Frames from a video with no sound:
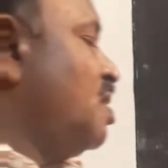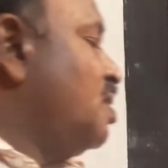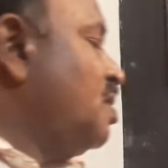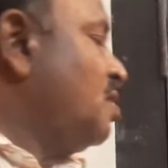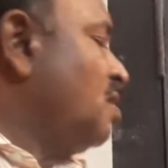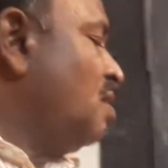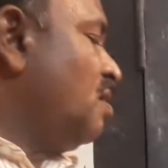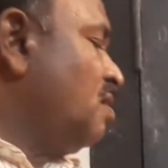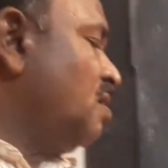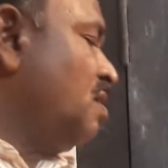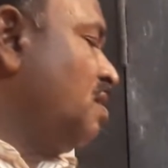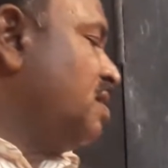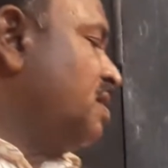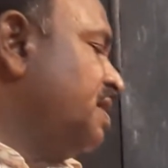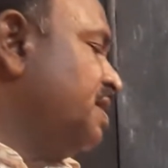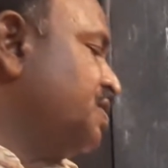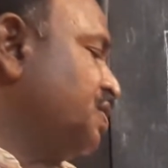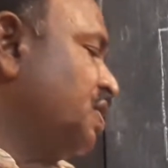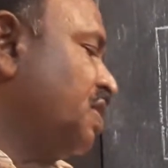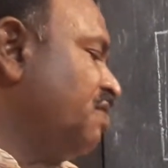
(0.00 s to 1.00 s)
Torque
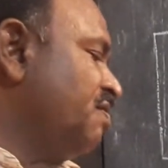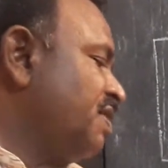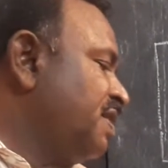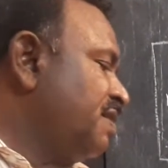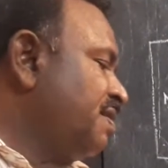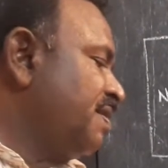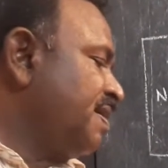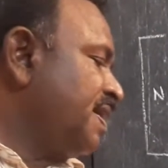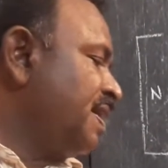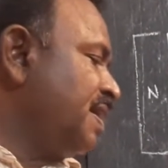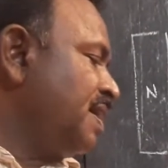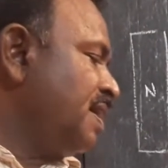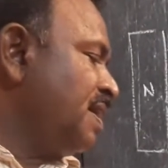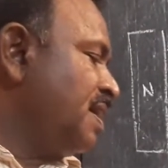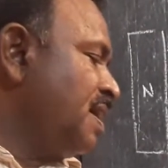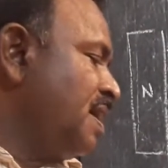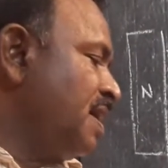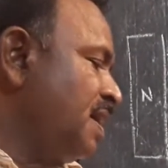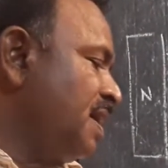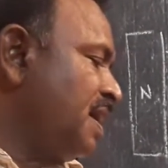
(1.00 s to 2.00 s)
is given by
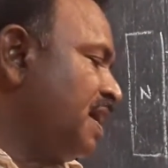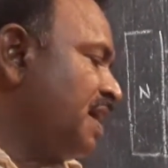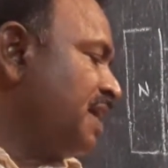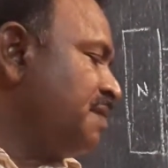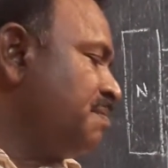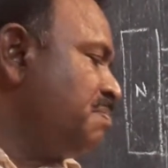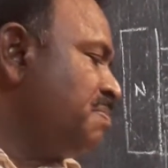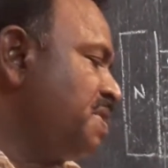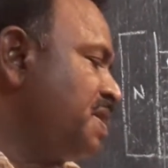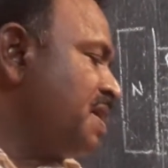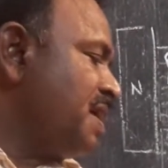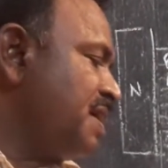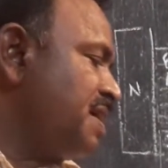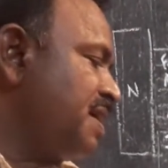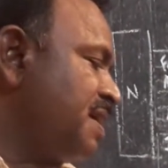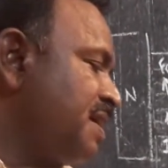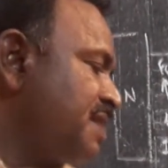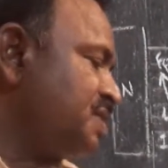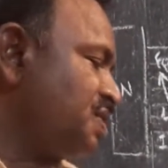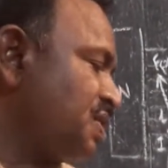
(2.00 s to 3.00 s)

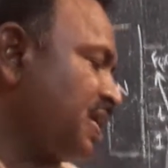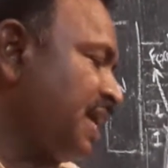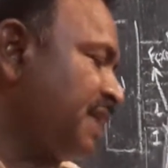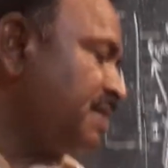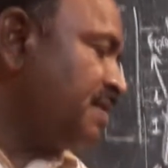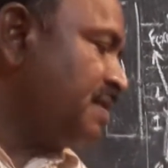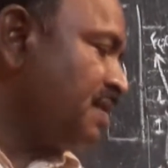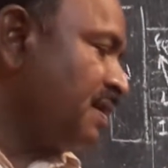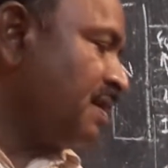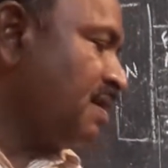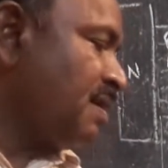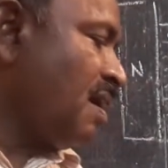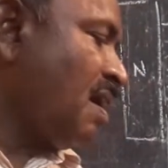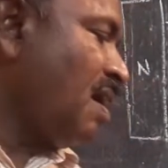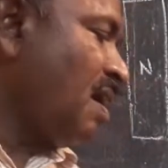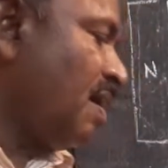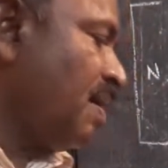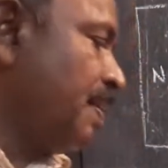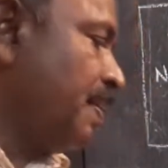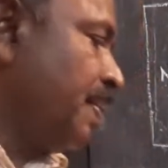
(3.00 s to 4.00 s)
NBIA sin
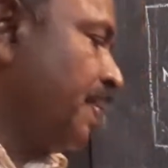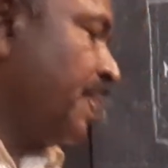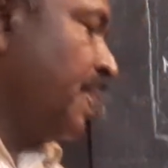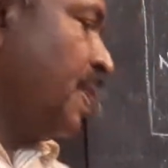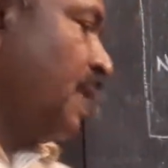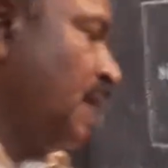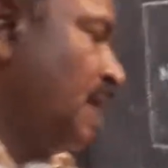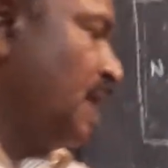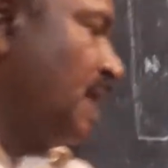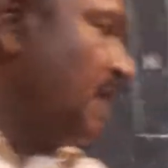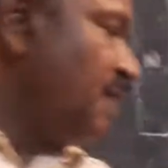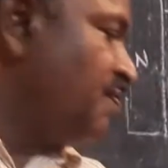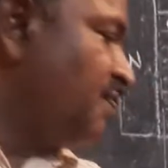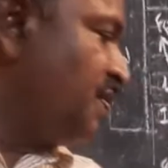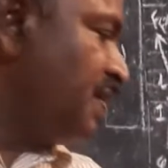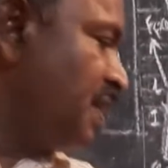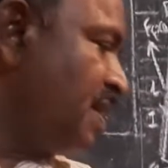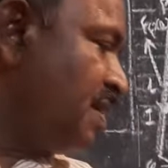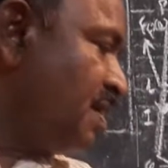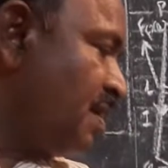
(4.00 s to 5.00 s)
theta. If
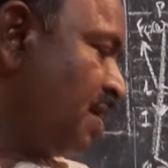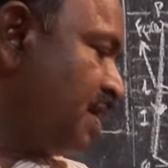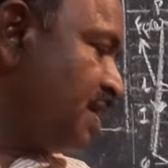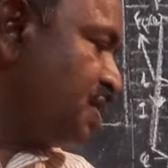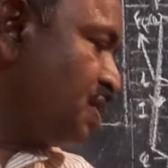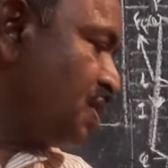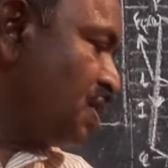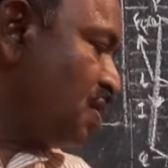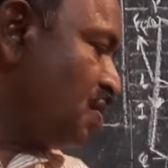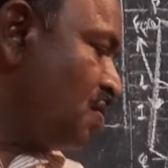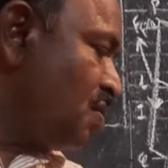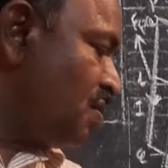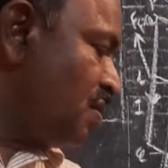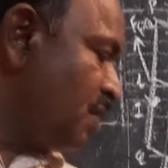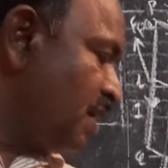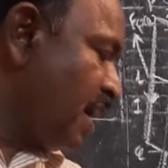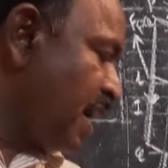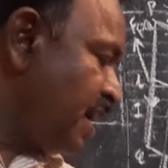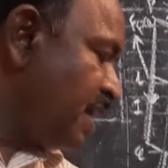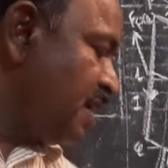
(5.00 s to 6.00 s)
theta is equal
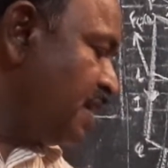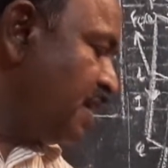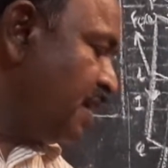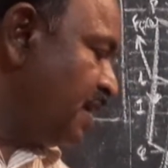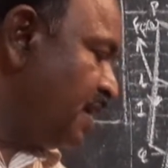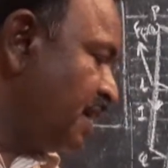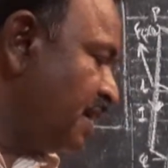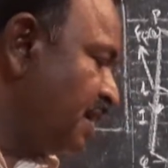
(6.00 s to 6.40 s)
to 90